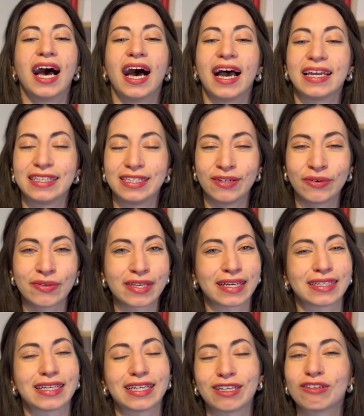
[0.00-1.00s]
I know
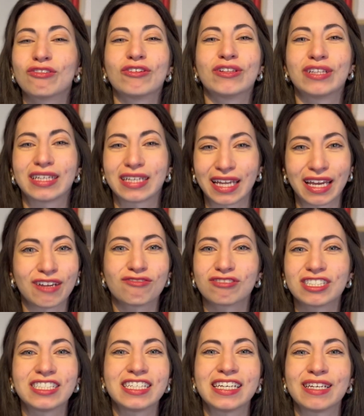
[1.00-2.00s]
that. I feel that
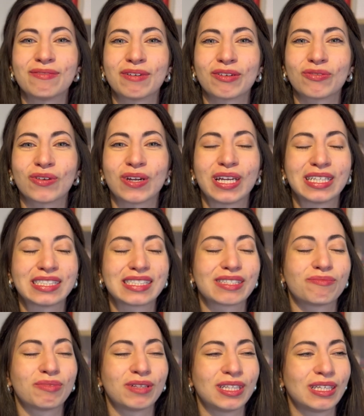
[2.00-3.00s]
every day, my friend,
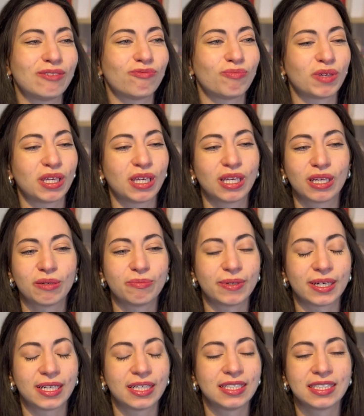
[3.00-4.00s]
believe me.
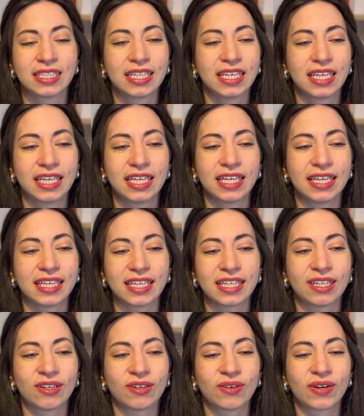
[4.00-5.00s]
But,
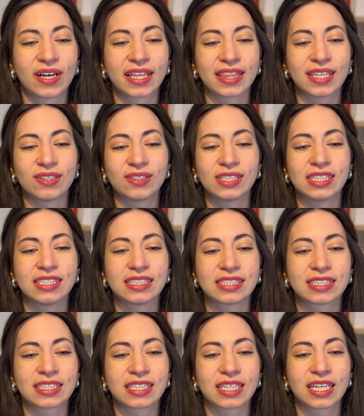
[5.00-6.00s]
there
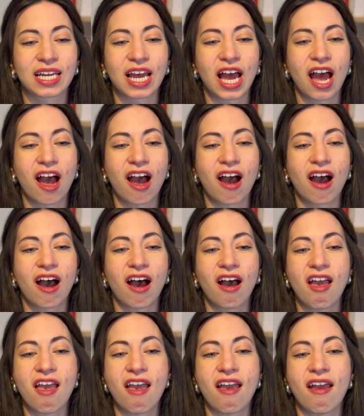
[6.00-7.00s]
is
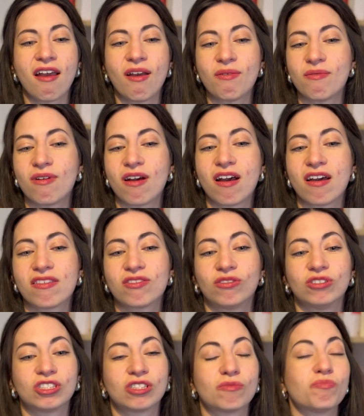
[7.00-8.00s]
a
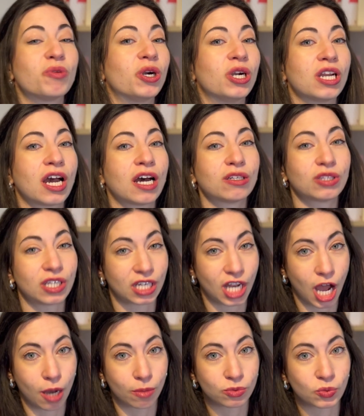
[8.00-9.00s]
burnout that
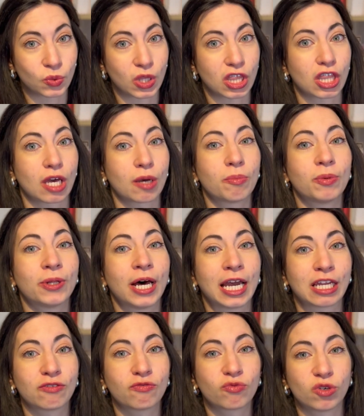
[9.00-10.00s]
comes with
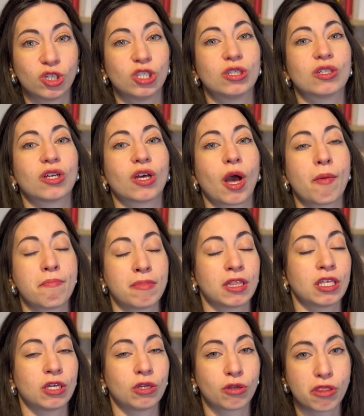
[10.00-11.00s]
applying for a
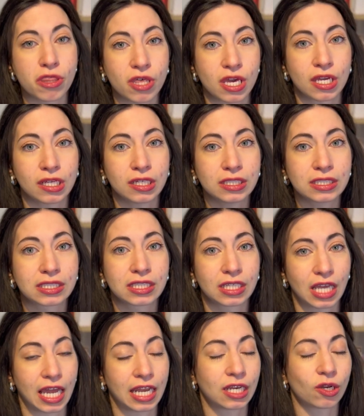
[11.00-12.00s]
million things
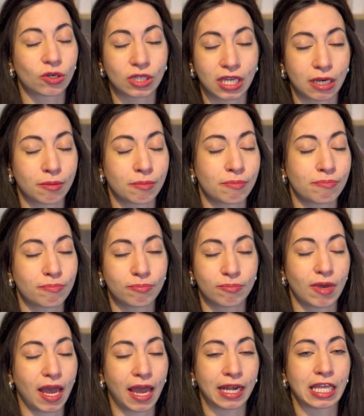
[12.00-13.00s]
and not getting
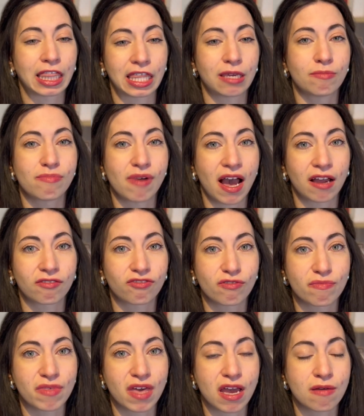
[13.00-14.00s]
anything back
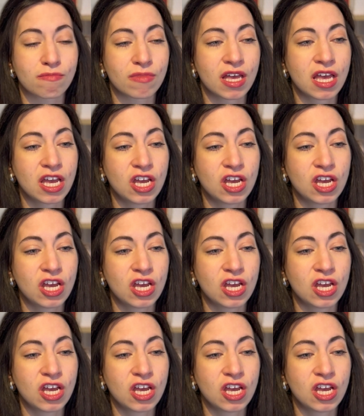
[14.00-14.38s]
from them.